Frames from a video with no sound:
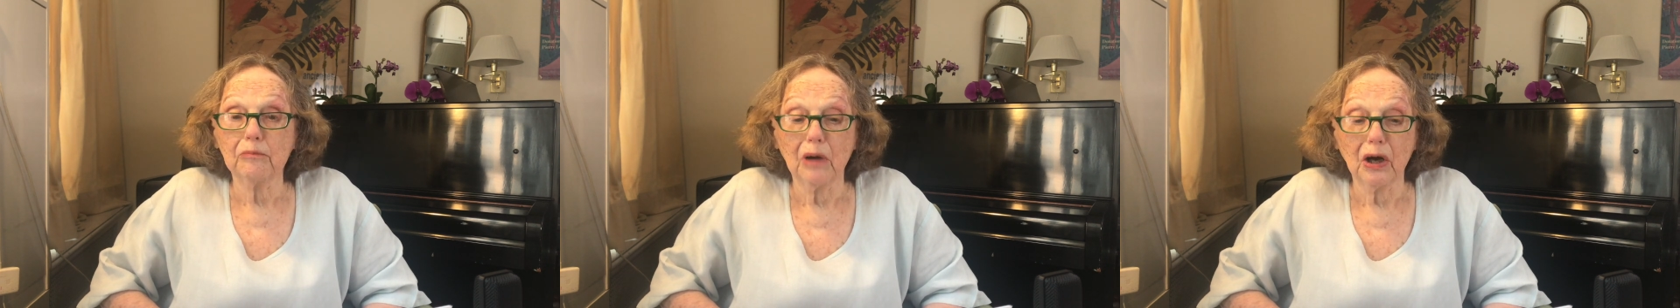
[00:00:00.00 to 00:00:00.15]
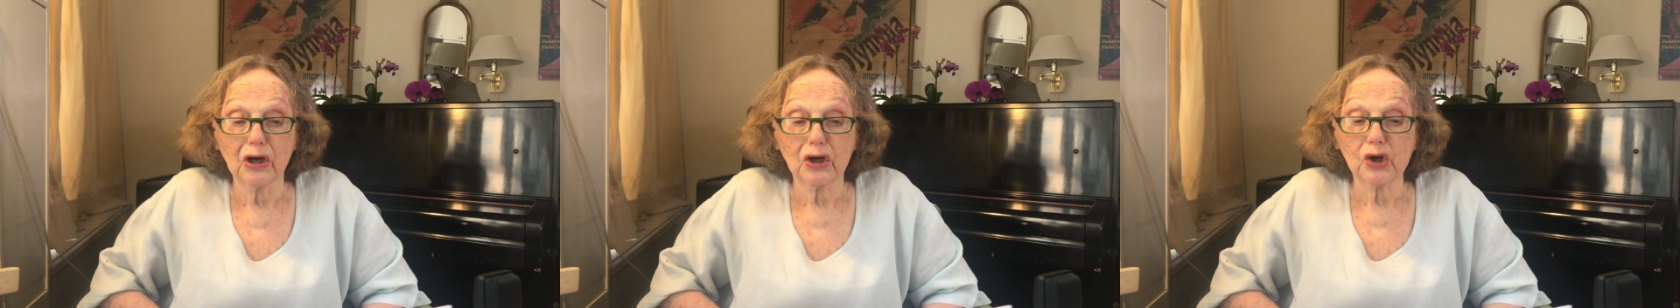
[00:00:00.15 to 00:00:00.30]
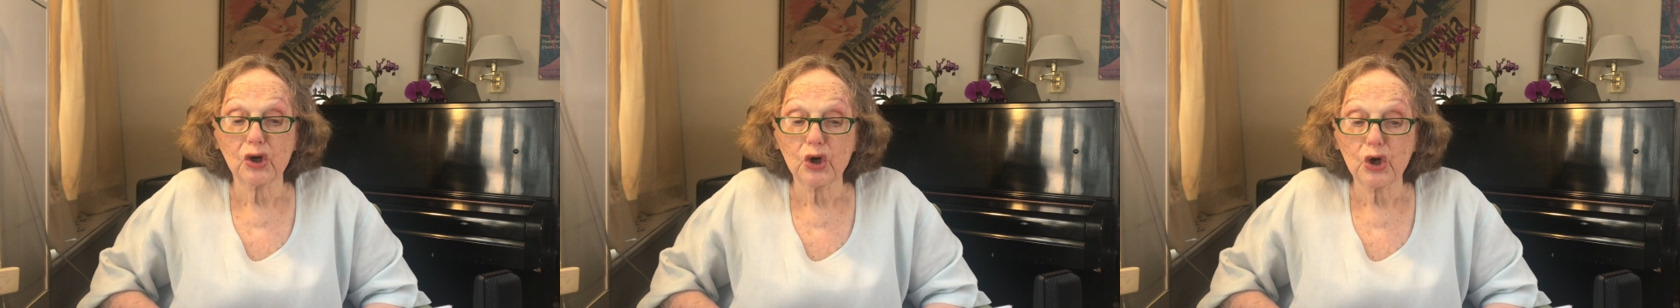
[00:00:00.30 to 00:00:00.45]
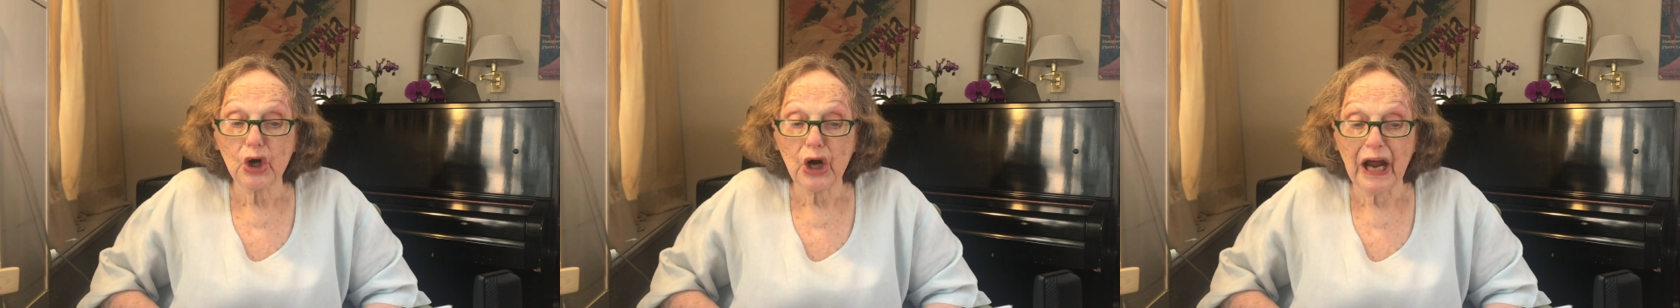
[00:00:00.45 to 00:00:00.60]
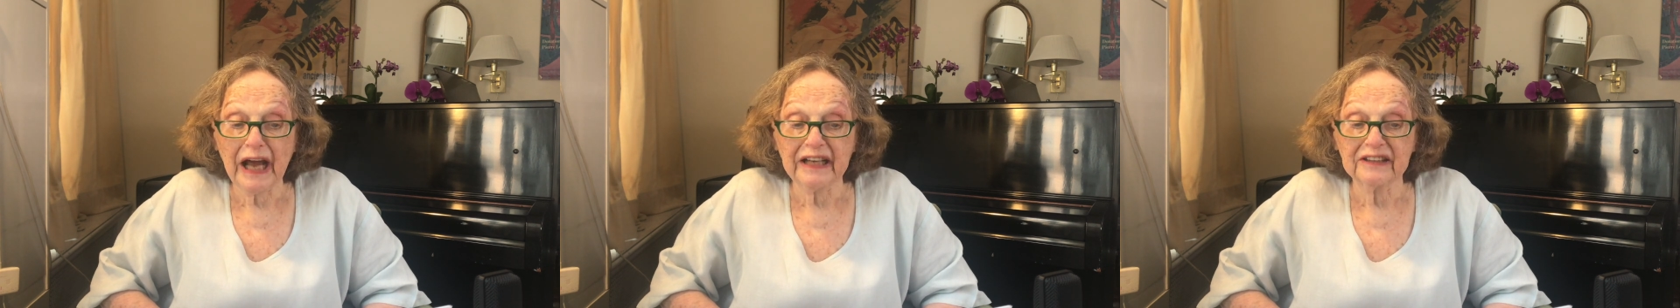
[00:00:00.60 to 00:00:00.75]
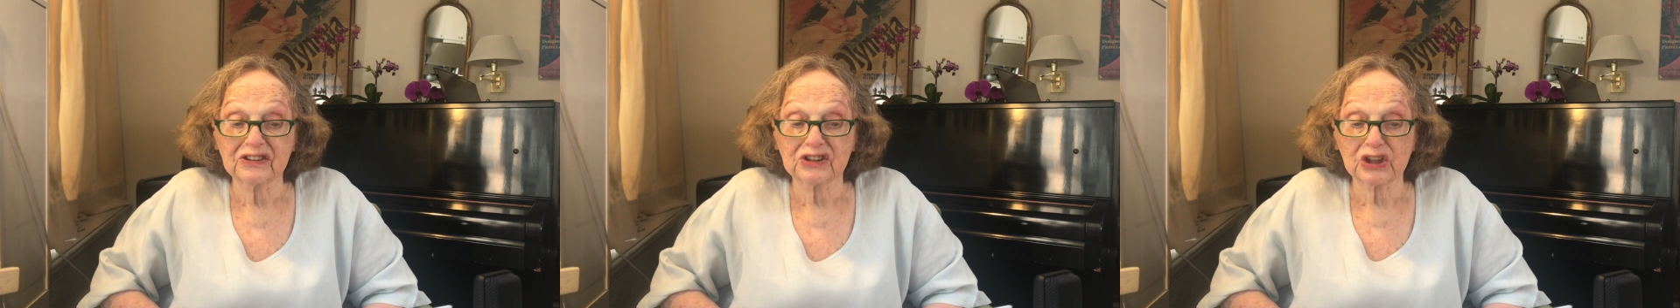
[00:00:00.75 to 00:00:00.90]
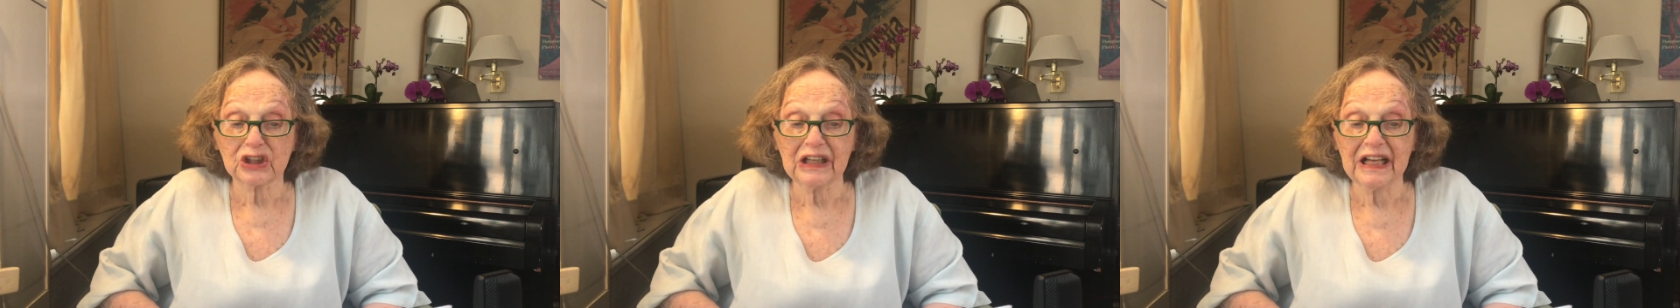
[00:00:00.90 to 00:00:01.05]
modern
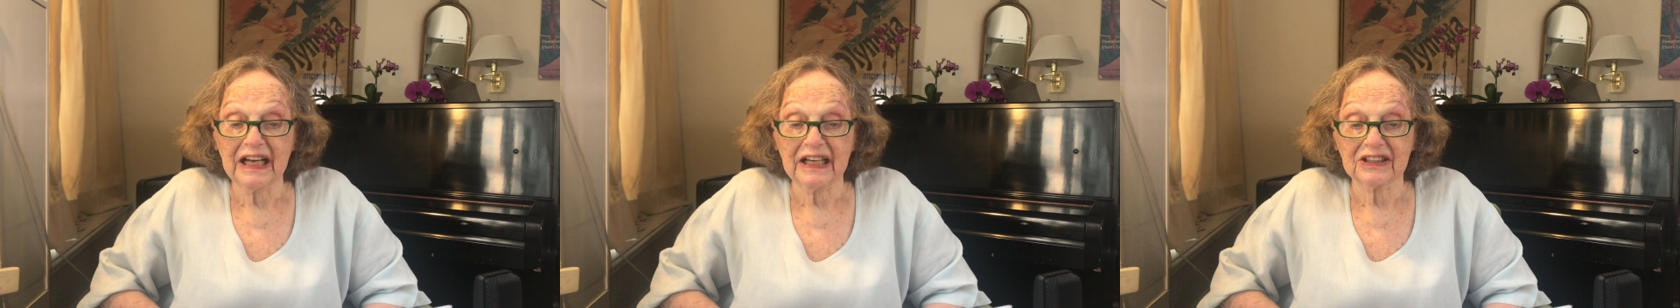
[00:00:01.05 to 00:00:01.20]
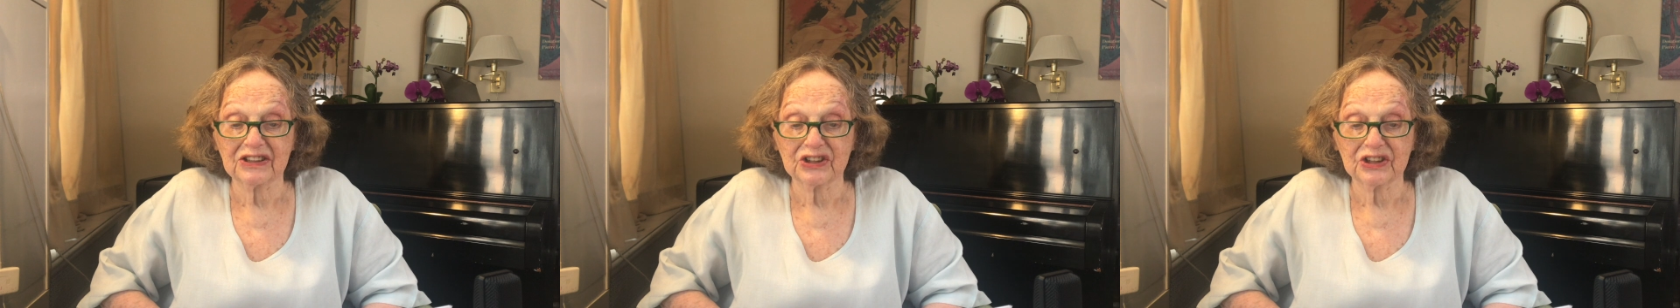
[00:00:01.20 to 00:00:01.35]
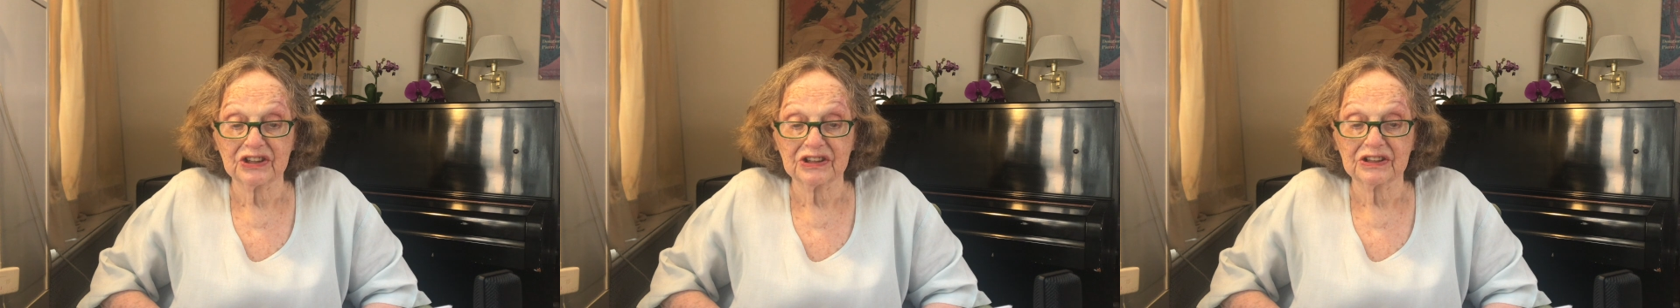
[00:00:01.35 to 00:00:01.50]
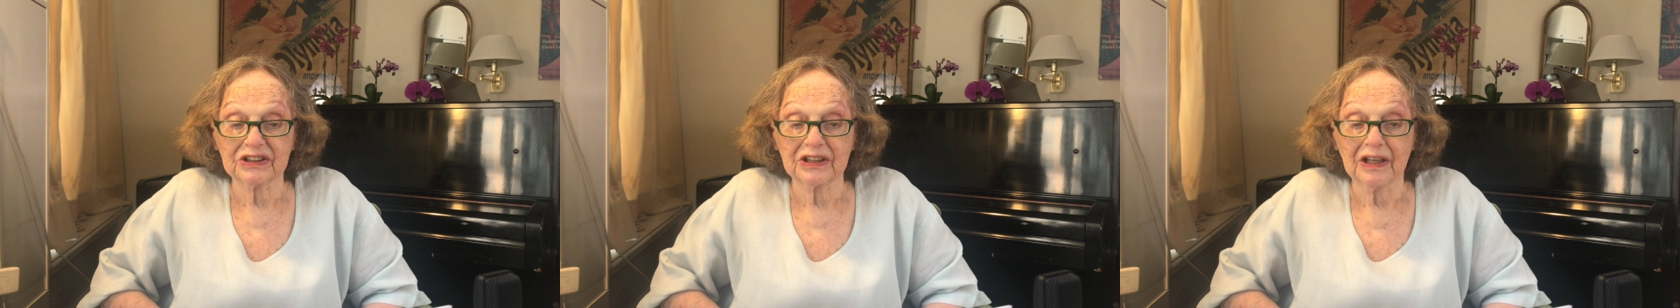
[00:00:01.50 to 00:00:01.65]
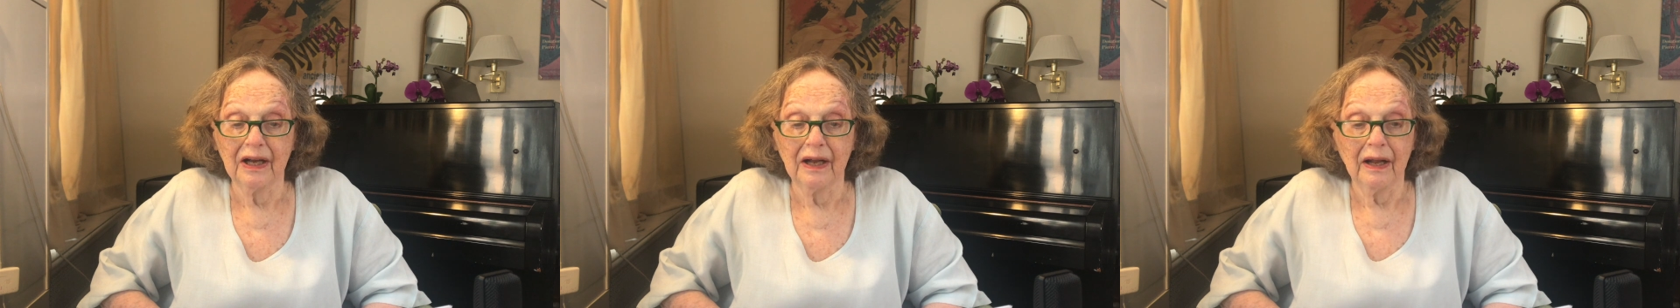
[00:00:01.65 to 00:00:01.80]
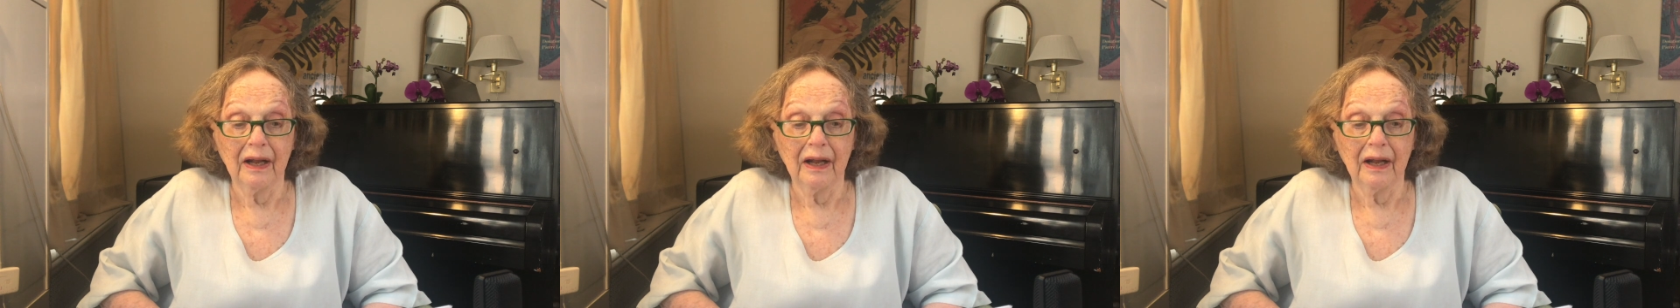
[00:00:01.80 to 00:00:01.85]
dance classes.